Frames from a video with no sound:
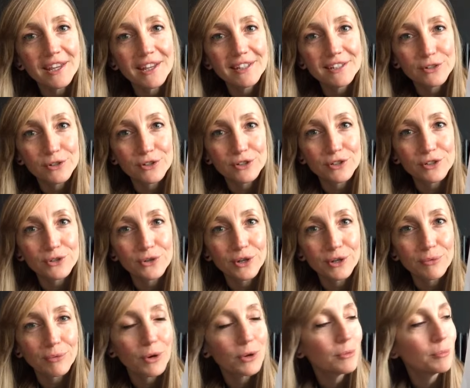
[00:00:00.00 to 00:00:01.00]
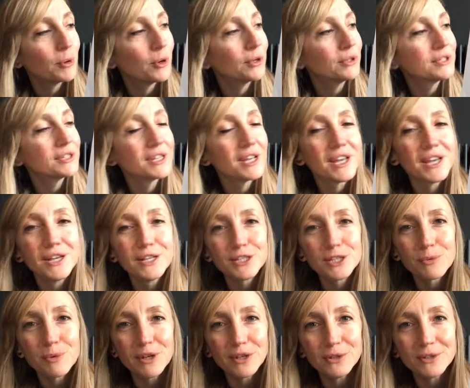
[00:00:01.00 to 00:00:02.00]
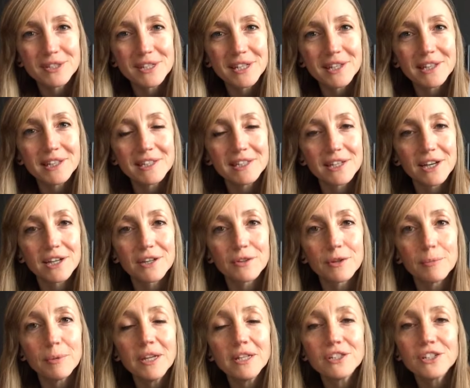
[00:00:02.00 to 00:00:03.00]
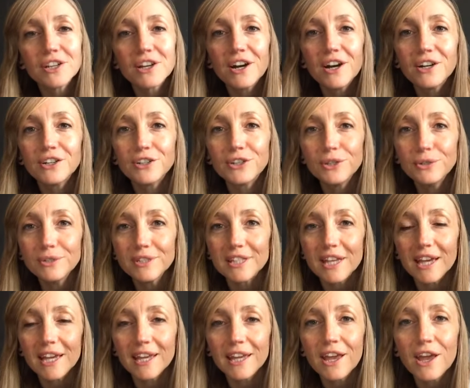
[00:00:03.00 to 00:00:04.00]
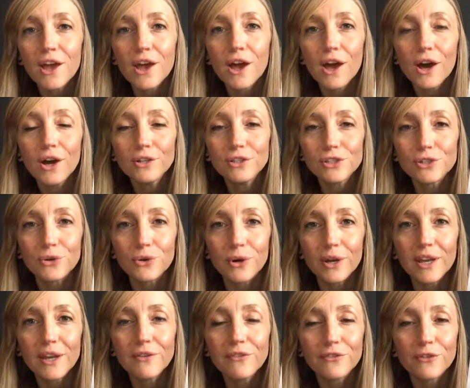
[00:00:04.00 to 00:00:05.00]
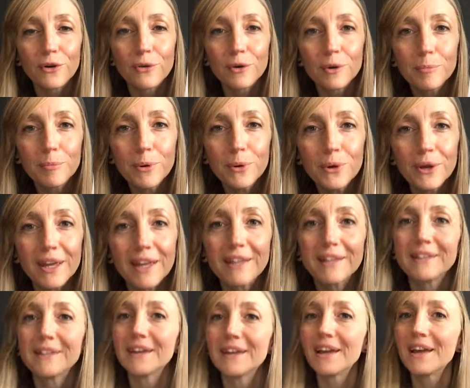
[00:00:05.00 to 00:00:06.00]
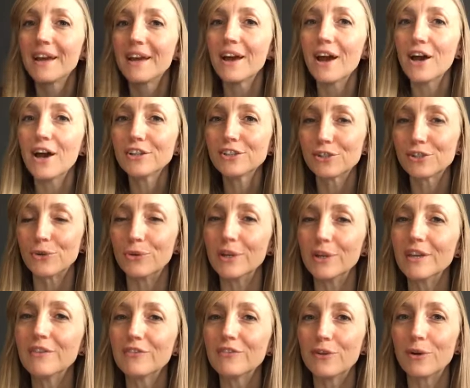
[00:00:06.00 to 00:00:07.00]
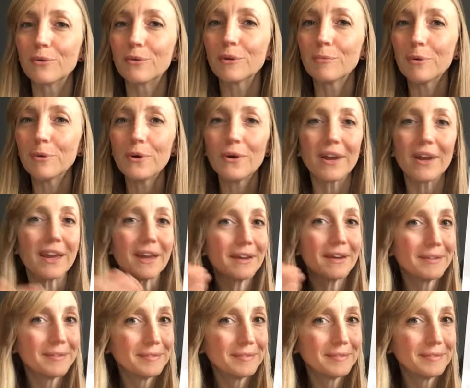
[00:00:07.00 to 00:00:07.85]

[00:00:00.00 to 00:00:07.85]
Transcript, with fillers: He's got a toy robot. So when you see this side of the picture card, you say, a toy for a boy. A toy for a boy.